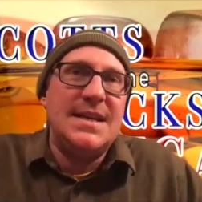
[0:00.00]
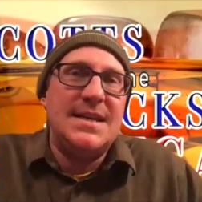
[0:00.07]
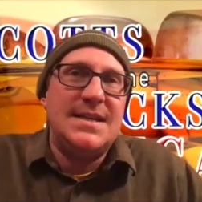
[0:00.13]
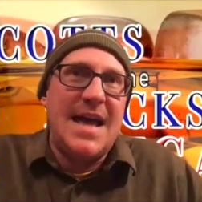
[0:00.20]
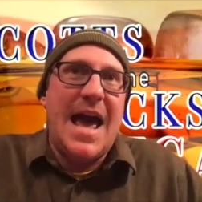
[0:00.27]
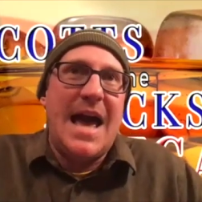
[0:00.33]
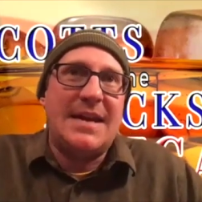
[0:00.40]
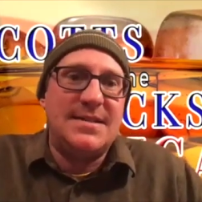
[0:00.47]

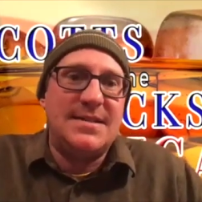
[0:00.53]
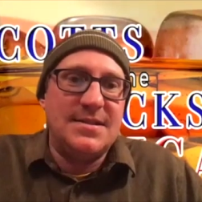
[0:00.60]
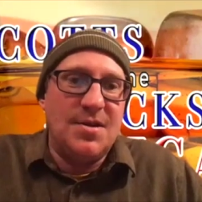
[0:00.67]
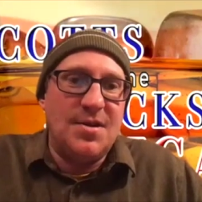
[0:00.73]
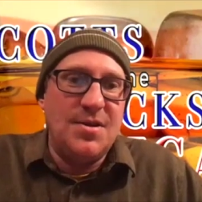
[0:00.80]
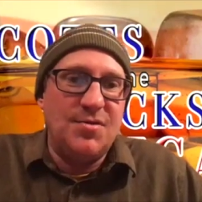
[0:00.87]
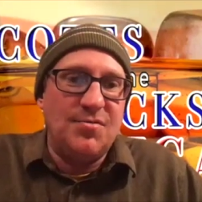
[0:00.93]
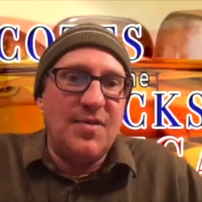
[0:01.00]
taxes
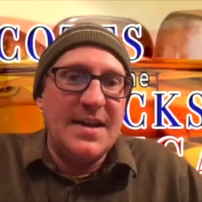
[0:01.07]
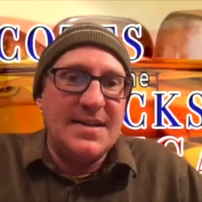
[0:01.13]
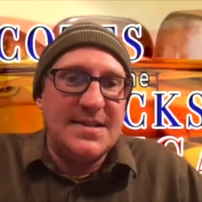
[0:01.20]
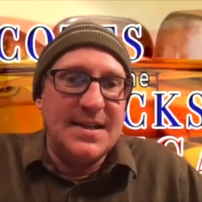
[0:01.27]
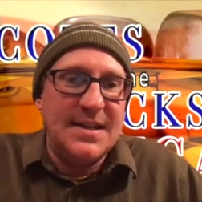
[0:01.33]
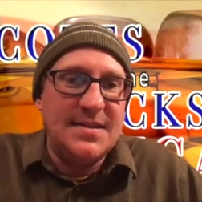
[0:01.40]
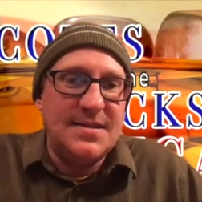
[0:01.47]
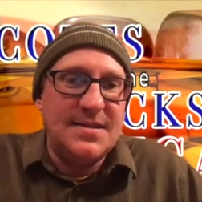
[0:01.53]
on your
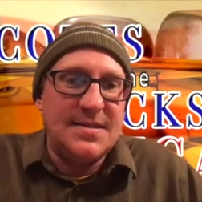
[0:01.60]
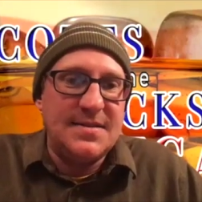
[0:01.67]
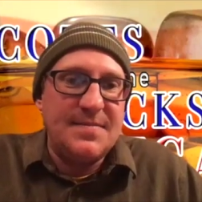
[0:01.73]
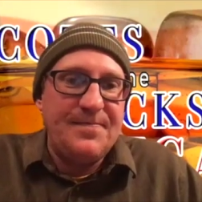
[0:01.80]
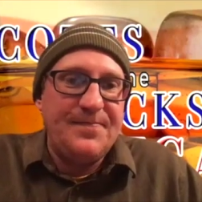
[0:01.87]
residents,